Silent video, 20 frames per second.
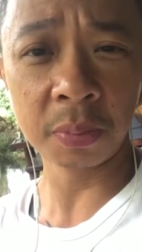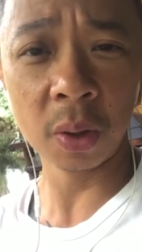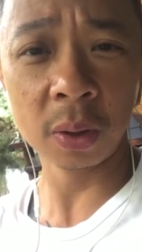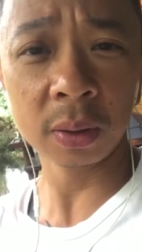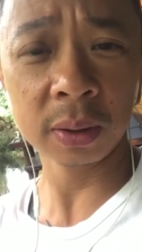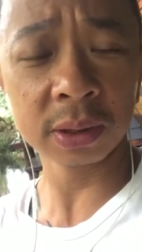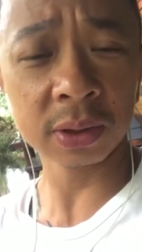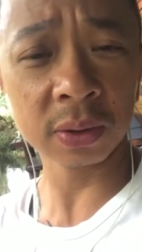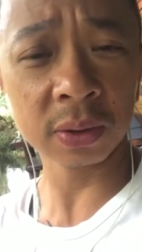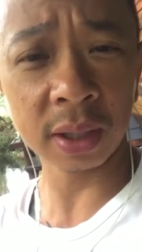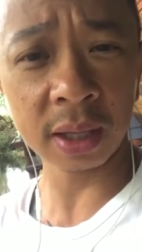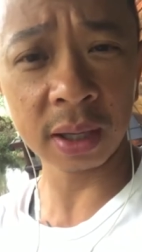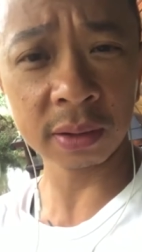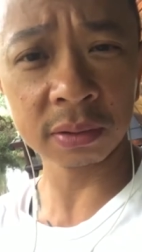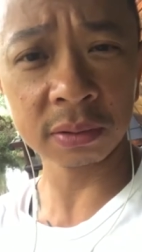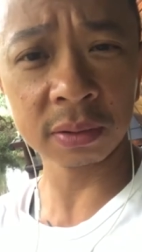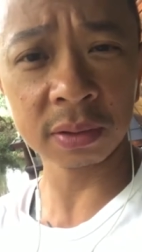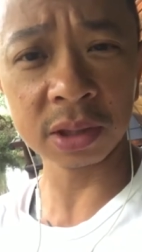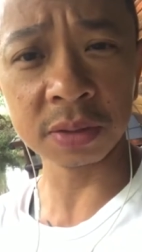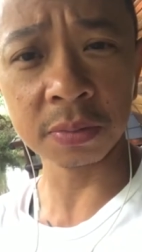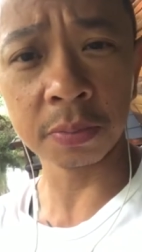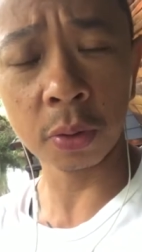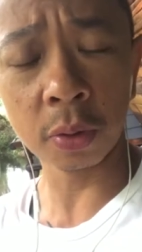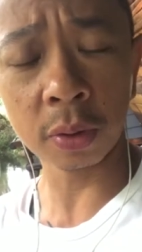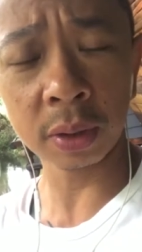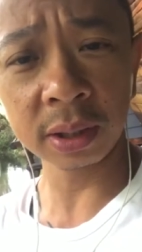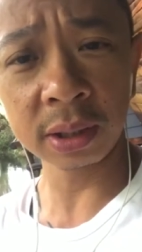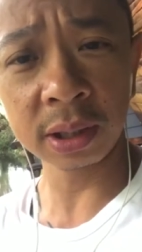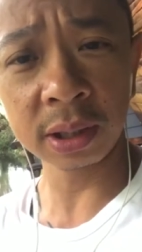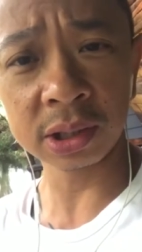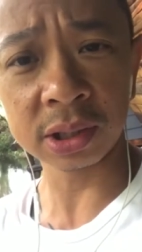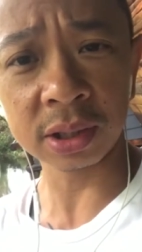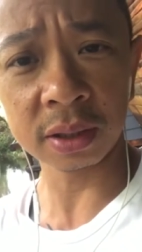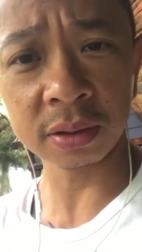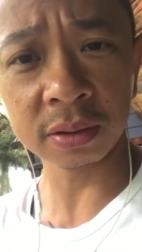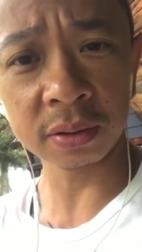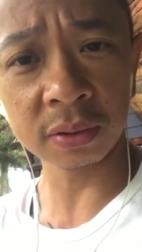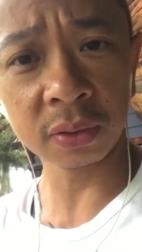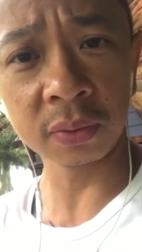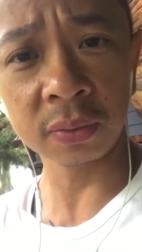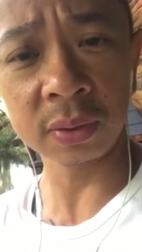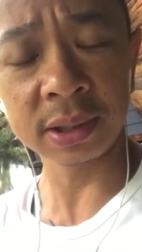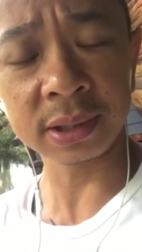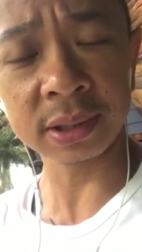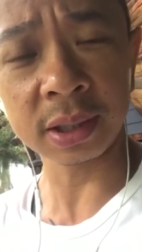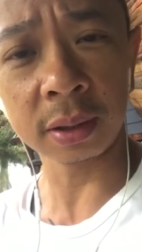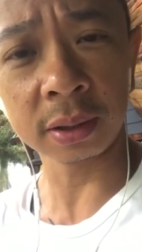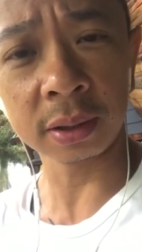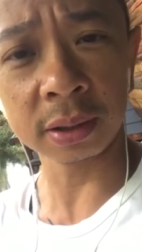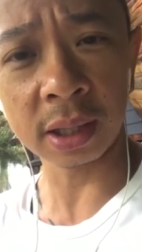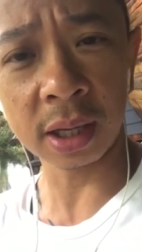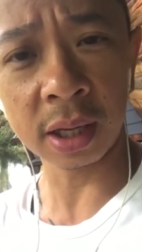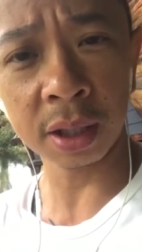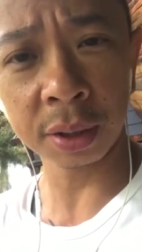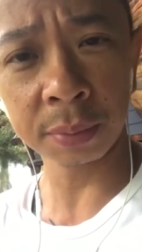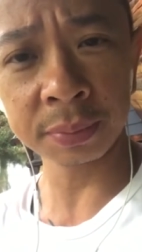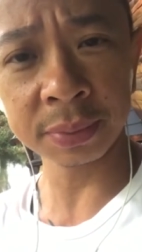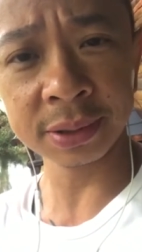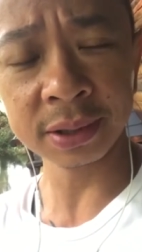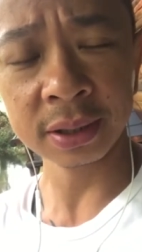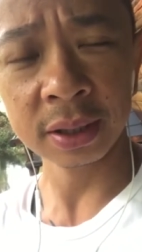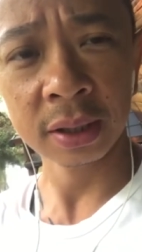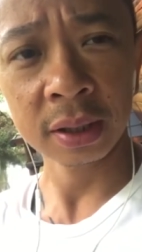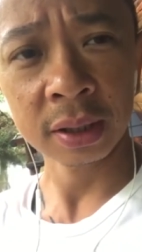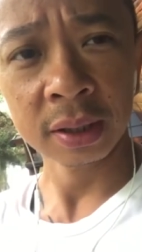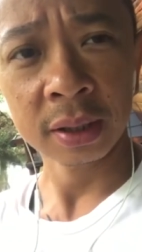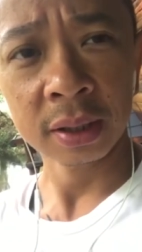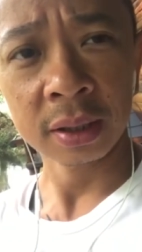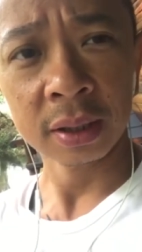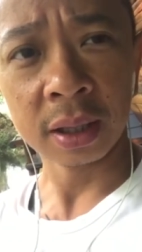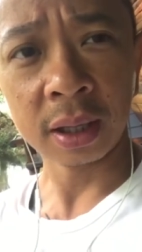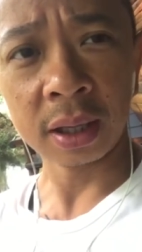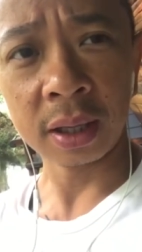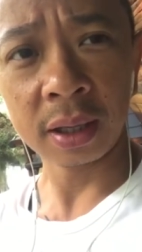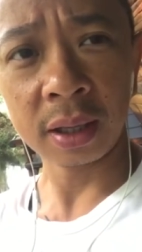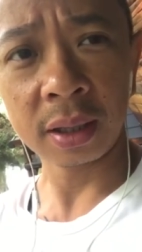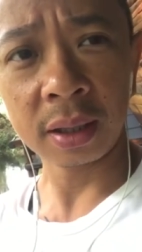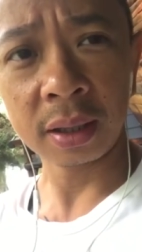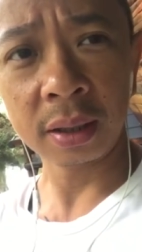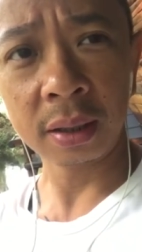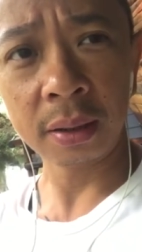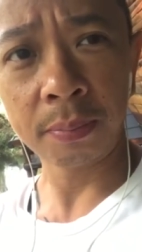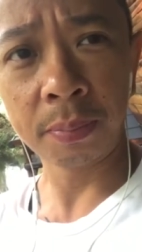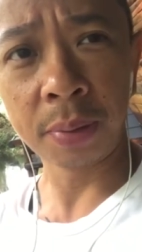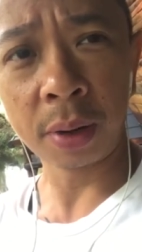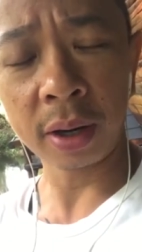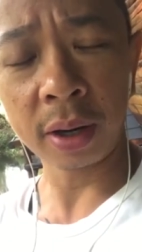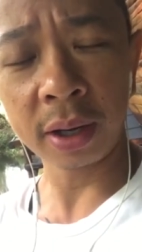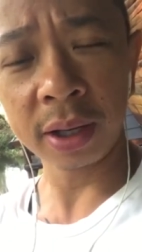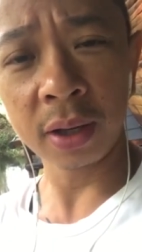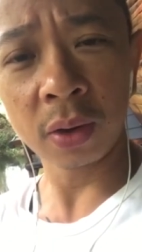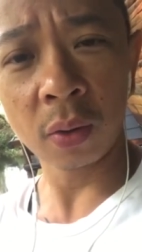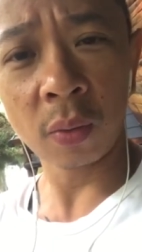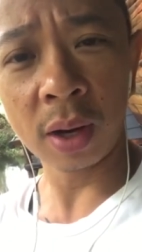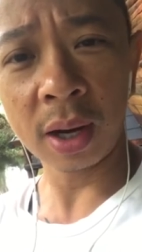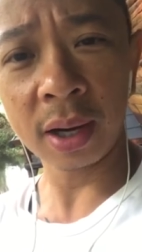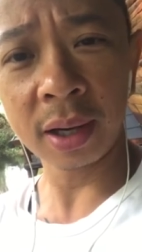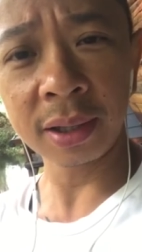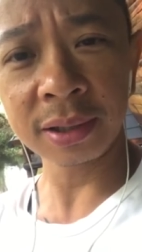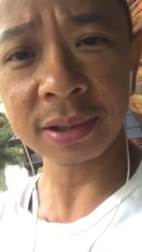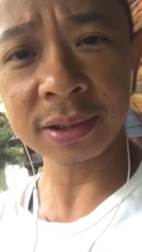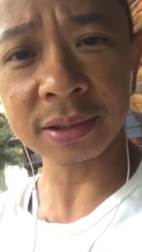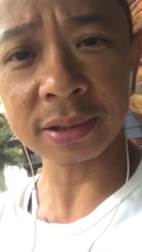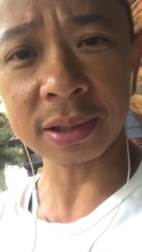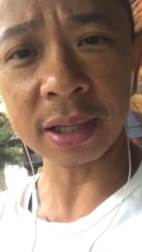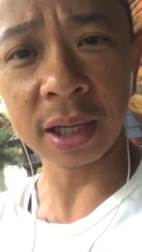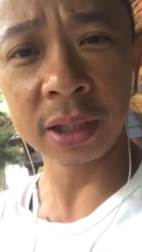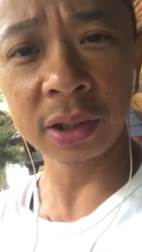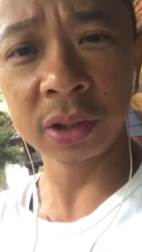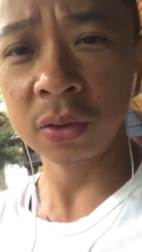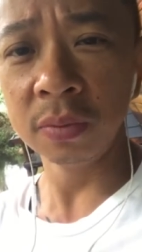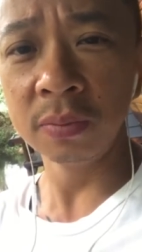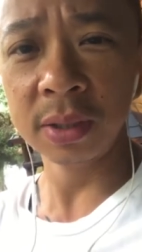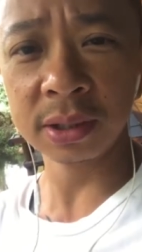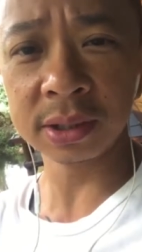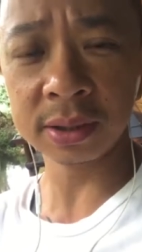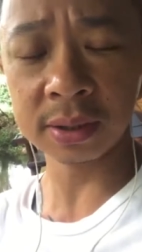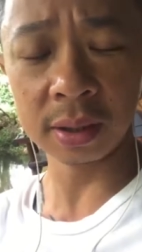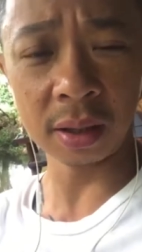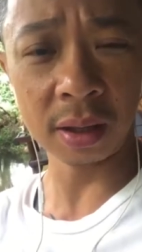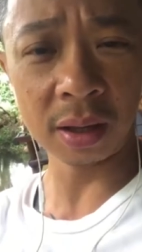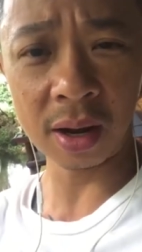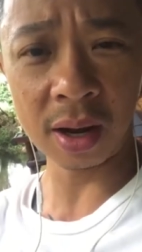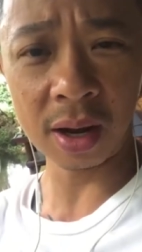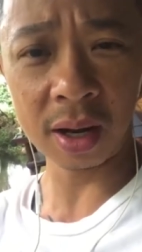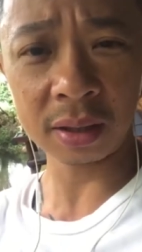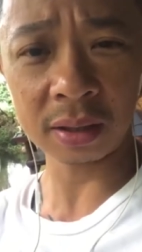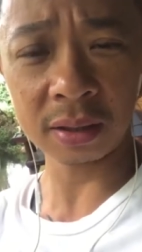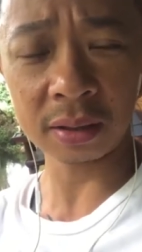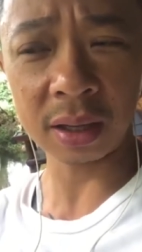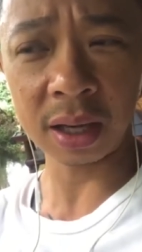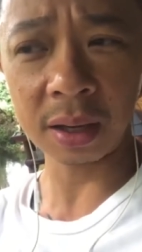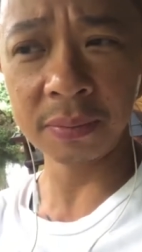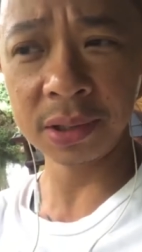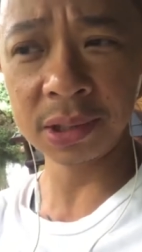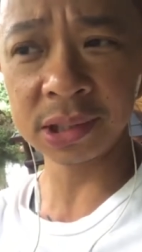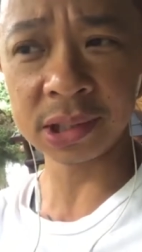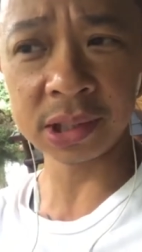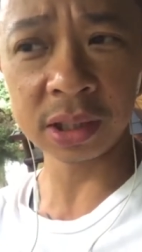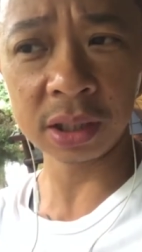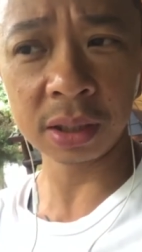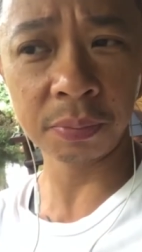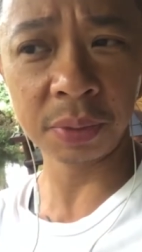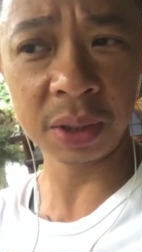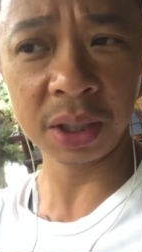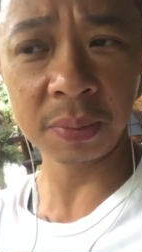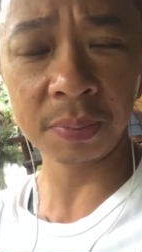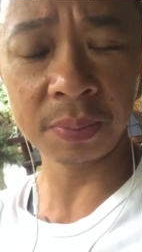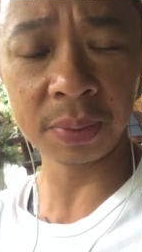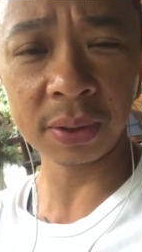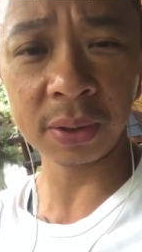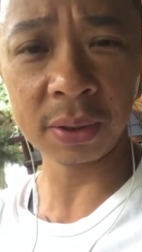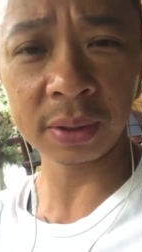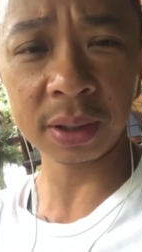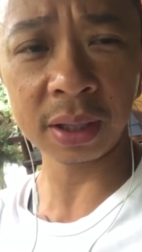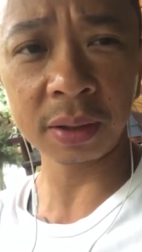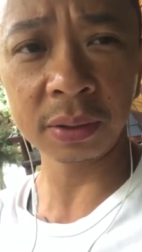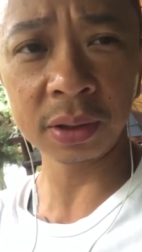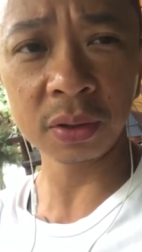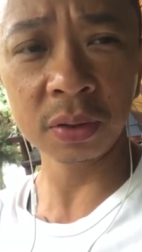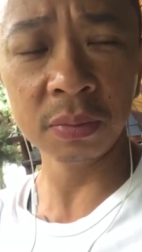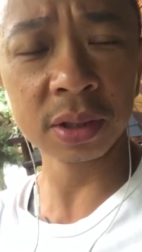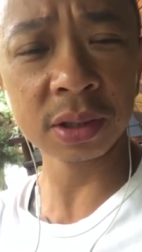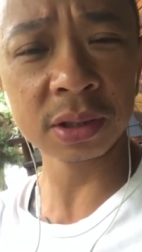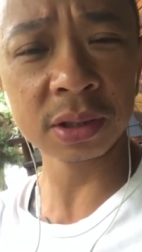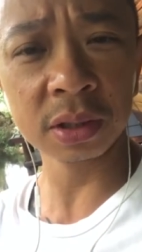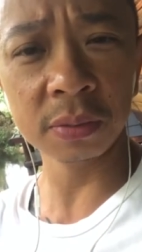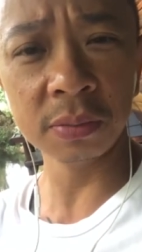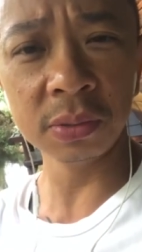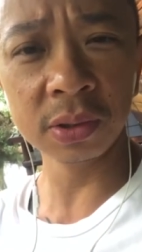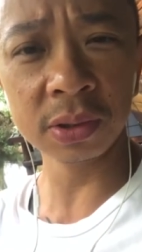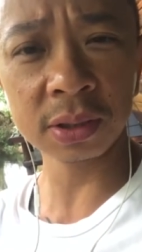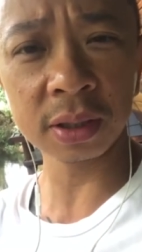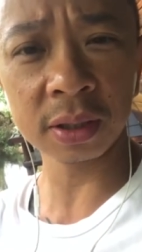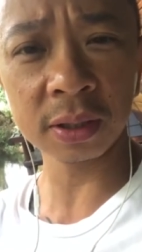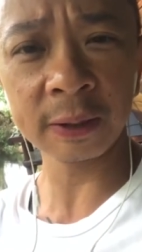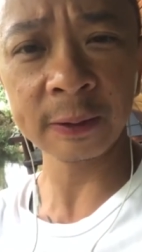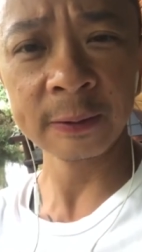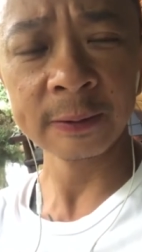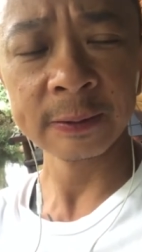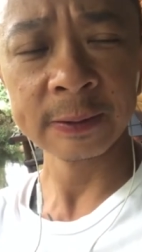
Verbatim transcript: pulling together and supporting each other through these hard times. Uh, partying wise, I do miss it a lot. I miss seeing people and I do miss the music,